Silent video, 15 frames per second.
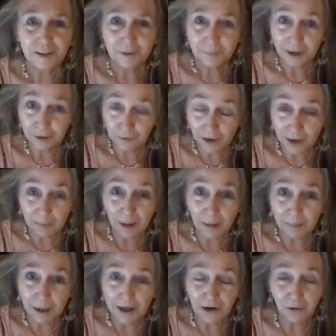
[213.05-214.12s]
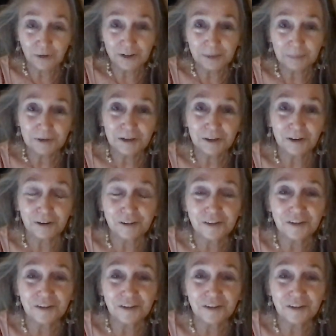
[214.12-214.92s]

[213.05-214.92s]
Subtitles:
My grandma might only be here in